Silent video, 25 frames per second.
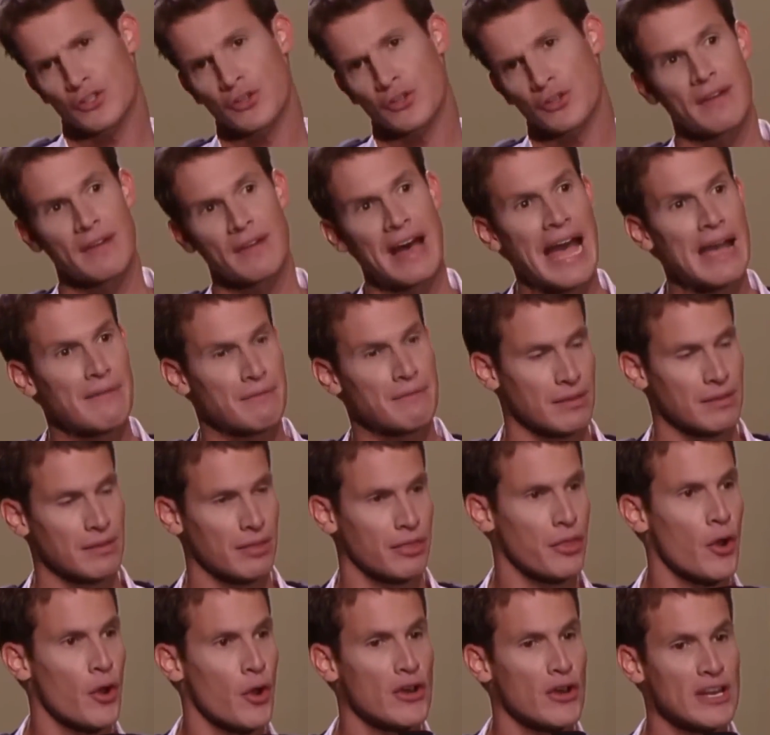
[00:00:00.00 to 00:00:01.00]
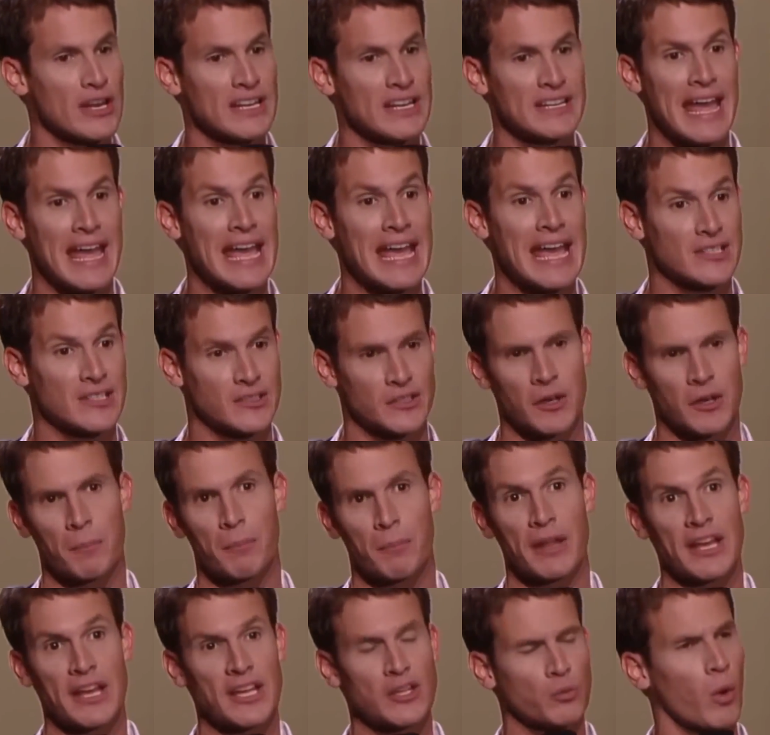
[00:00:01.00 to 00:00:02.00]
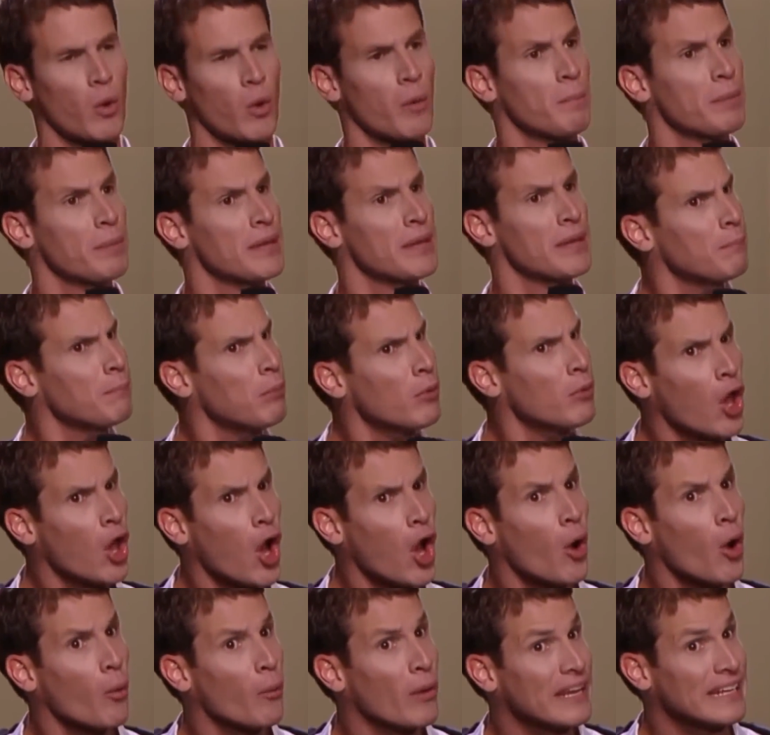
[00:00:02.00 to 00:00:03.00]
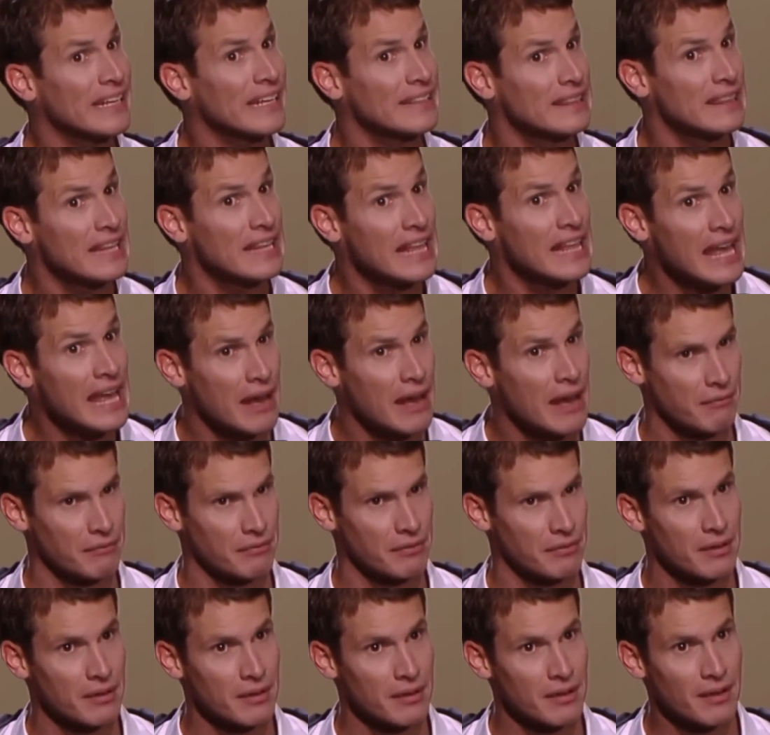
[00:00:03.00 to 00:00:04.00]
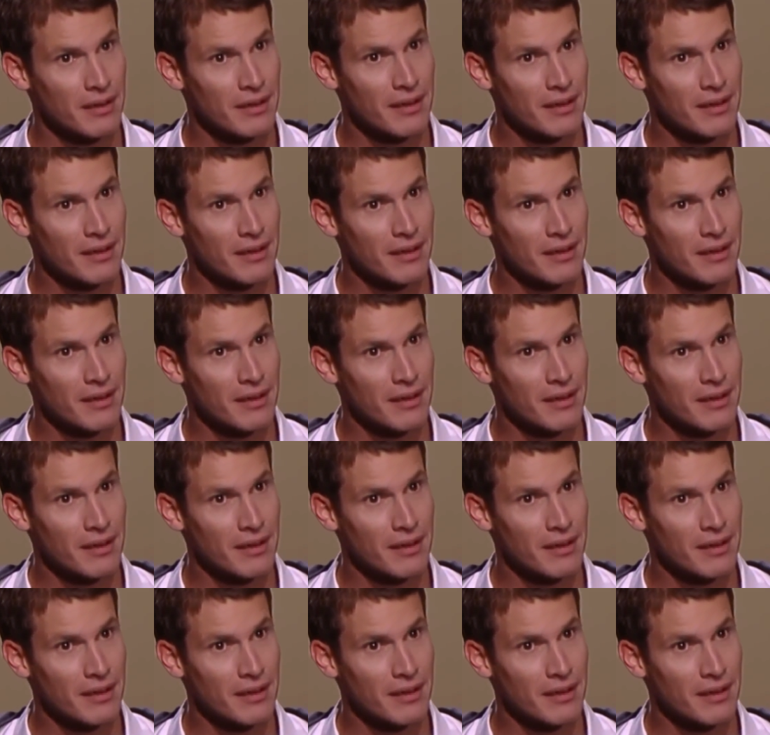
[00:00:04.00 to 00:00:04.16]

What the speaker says: surviving 30 days in a place where people already live.